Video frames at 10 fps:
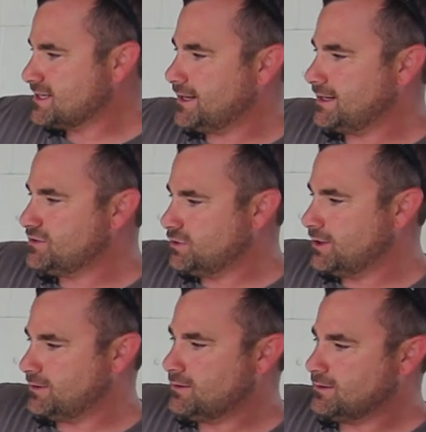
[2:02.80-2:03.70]
get into
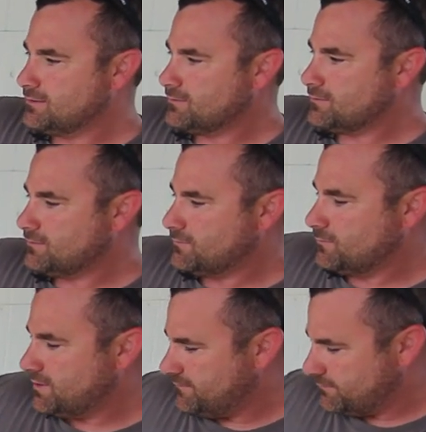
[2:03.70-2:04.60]
it.
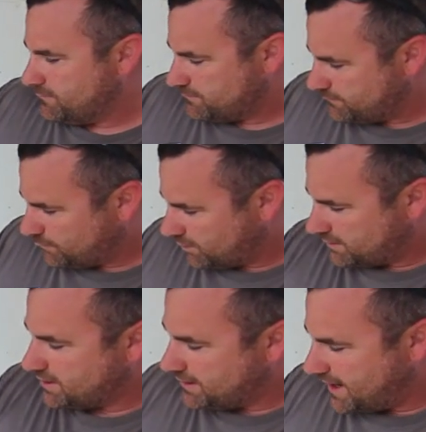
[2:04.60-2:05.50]
We, we're
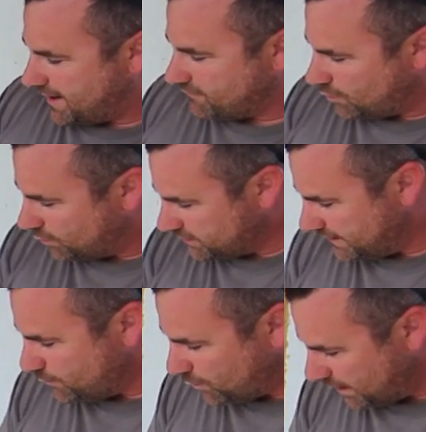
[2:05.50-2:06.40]
gonna have
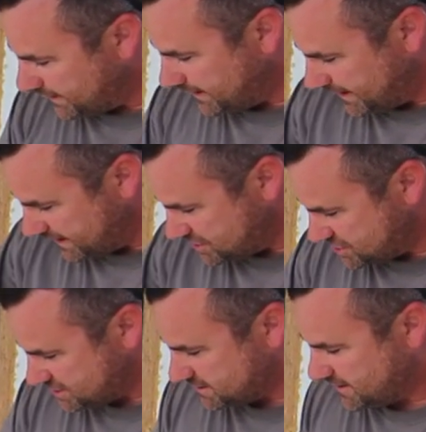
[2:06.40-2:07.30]
only one
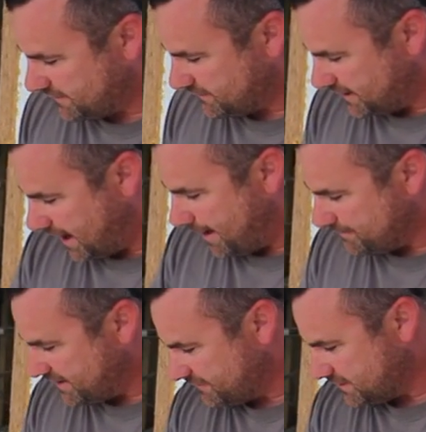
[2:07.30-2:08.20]
inch of
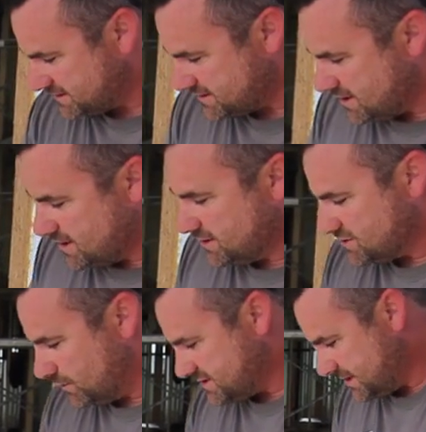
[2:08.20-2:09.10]
gap difference.
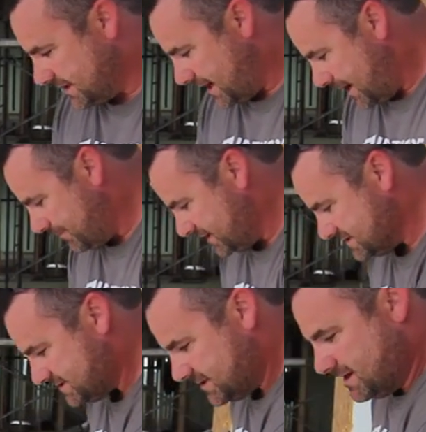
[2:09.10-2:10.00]
So what's gonna happen
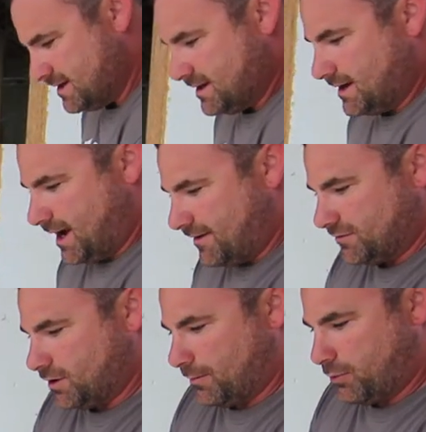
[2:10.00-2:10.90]
is
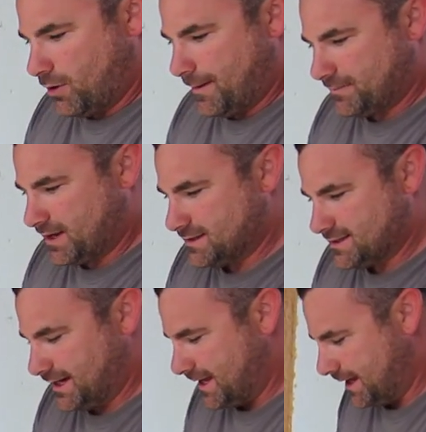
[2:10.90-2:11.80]
after our prep done
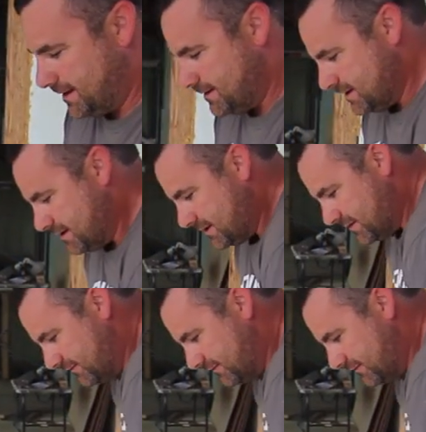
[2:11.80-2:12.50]
today, the